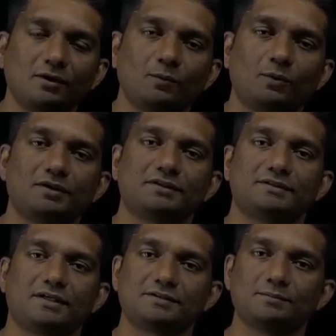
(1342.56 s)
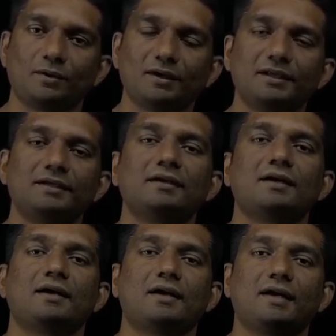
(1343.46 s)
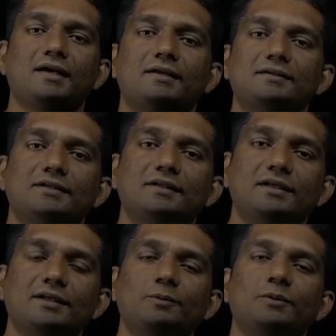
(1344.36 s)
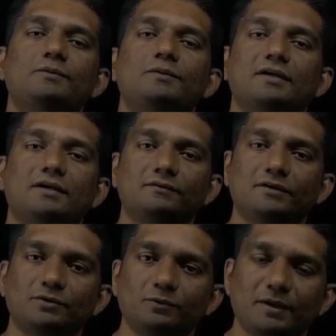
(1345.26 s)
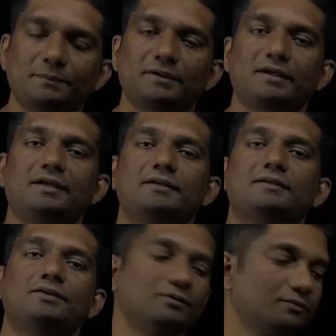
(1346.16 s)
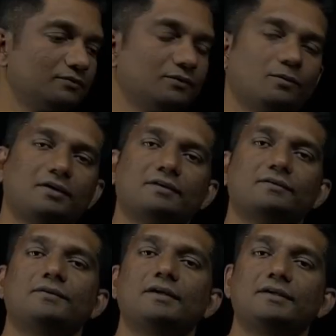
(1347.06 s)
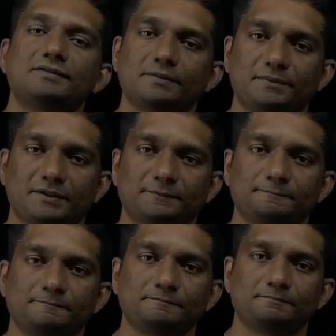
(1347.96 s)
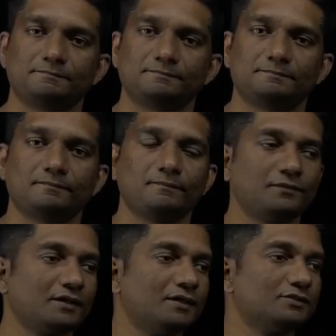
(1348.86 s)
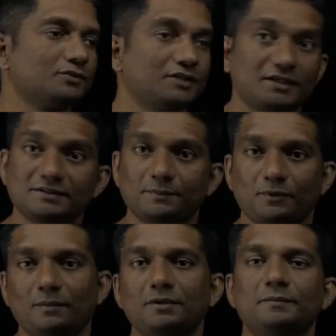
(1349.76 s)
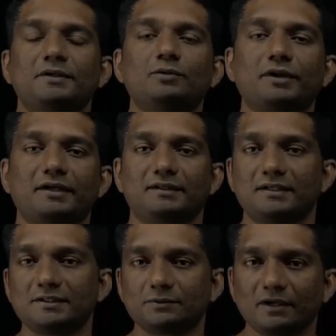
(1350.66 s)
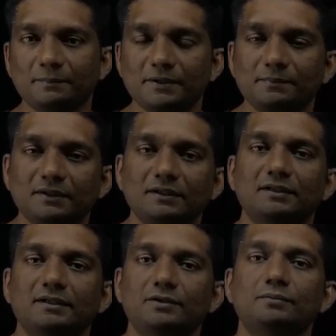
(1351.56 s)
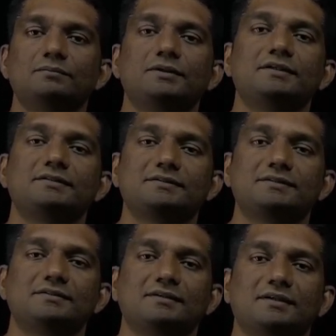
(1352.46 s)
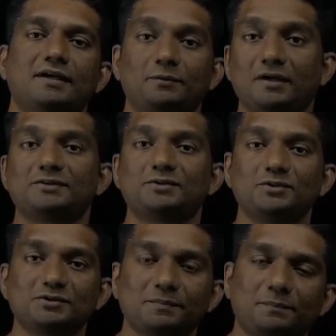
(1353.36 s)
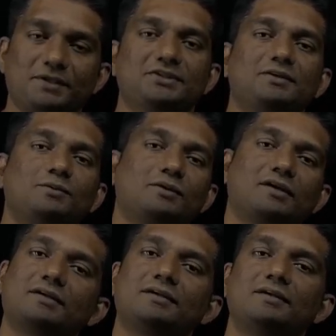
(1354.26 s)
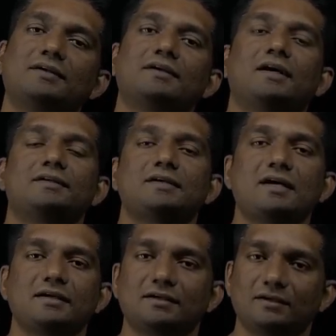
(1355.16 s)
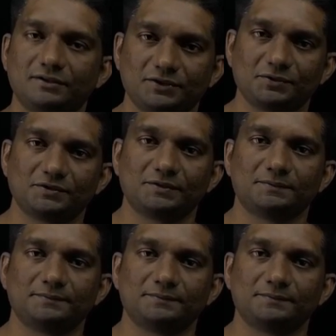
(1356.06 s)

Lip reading: water starts boiling and the liquid will convert to vapor, and the water will disappear. So that is the problem in cooking. That is why people, it is advised to use a pressure cooker at higher altitude.